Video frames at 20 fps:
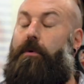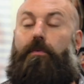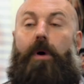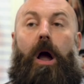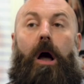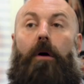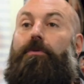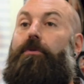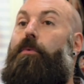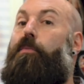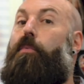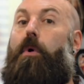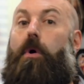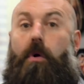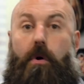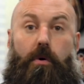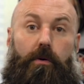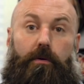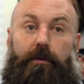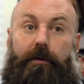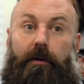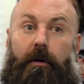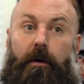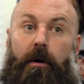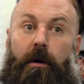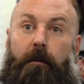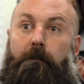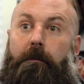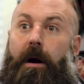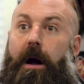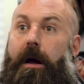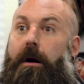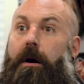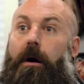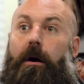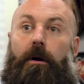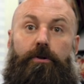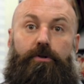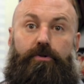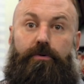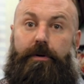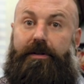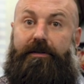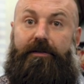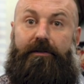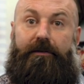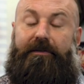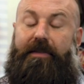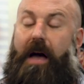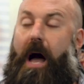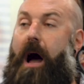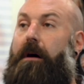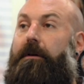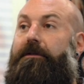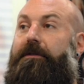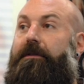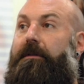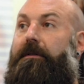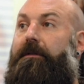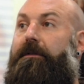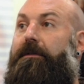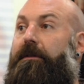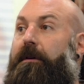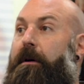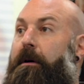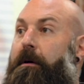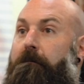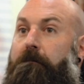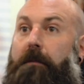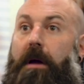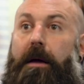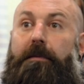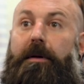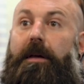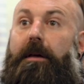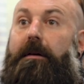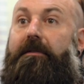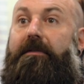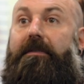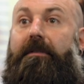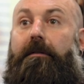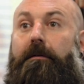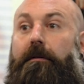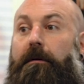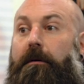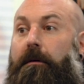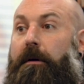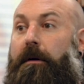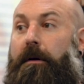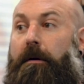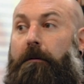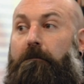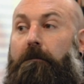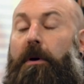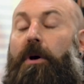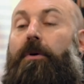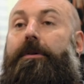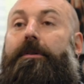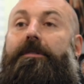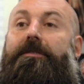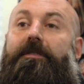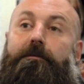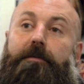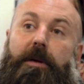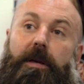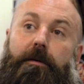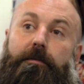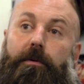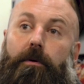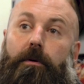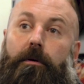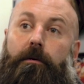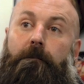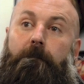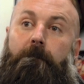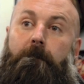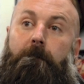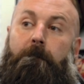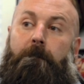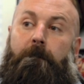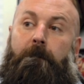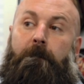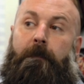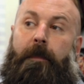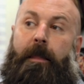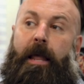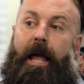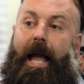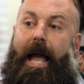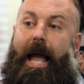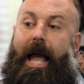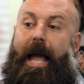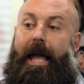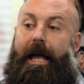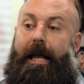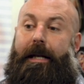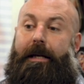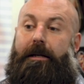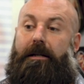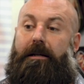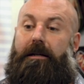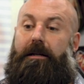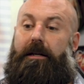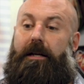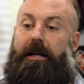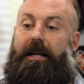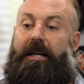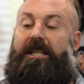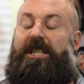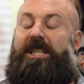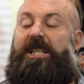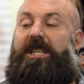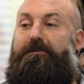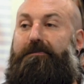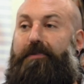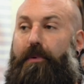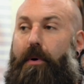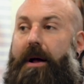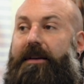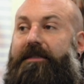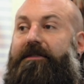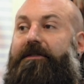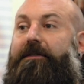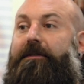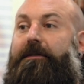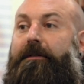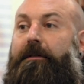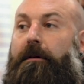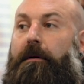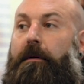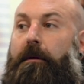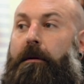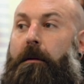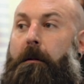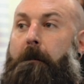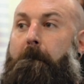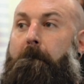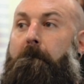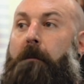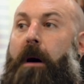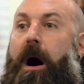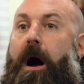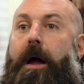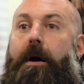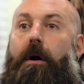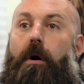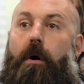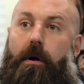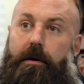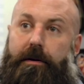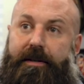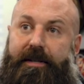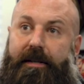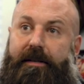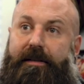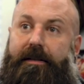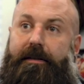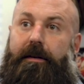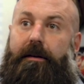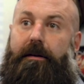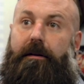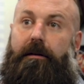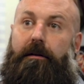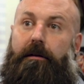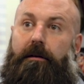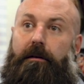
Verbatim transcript: around the world by hundreds of thousands, maybe even millions of people, and express my artistic